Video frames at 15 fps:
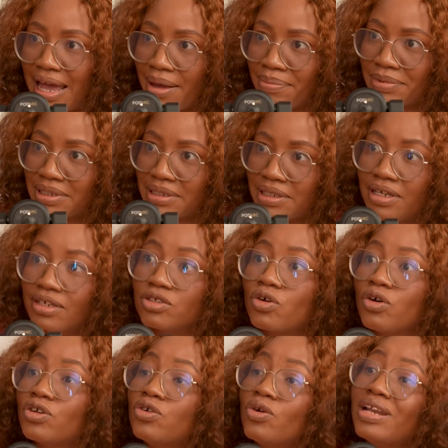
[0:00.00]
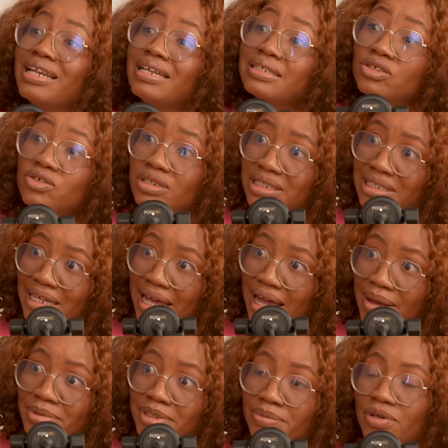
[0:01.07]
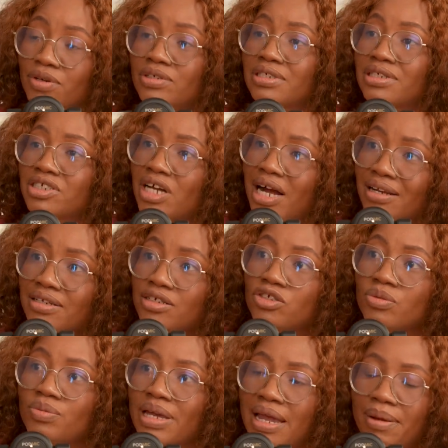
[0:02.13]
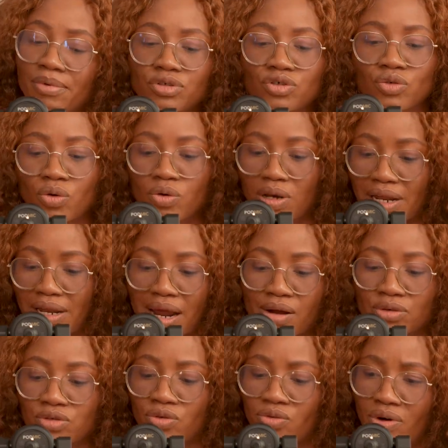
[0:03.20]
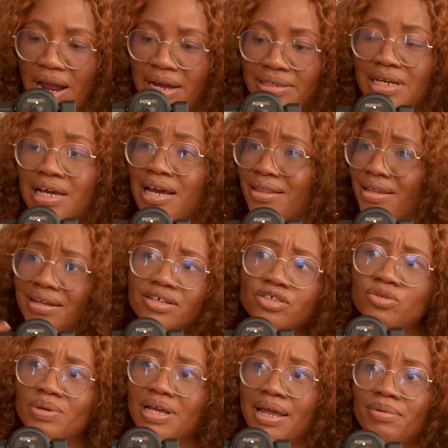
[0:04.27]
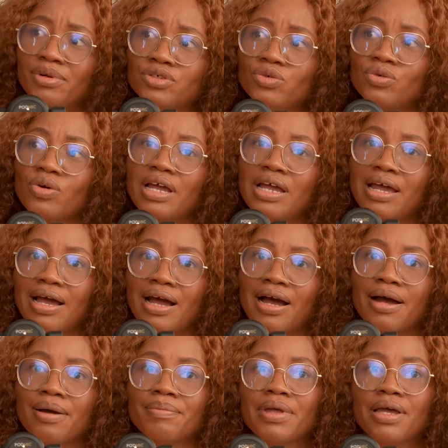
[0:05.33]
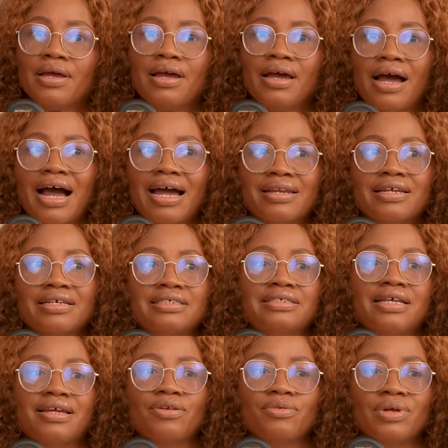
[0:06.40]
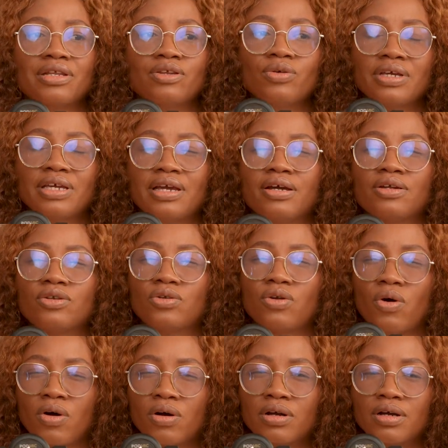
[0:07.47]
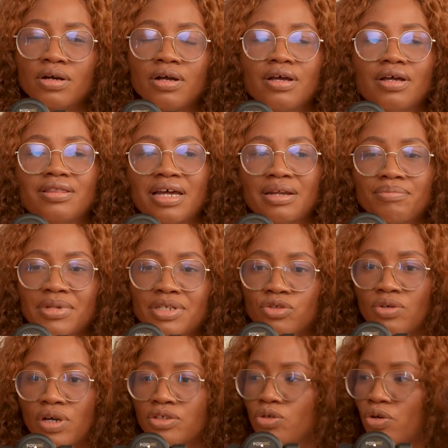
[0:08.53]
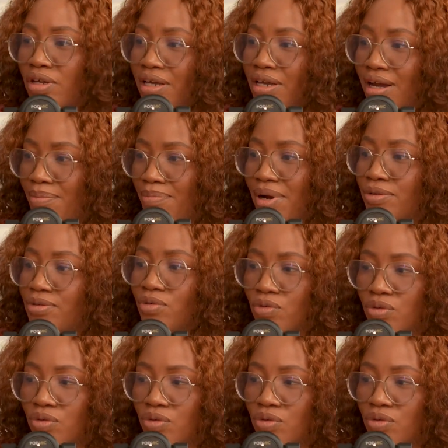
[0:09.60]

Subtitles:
apps, it's got your literacy apps, because the child needs to be able to learn how to write. They need to be able to understand when you hear dog, that means you are talking about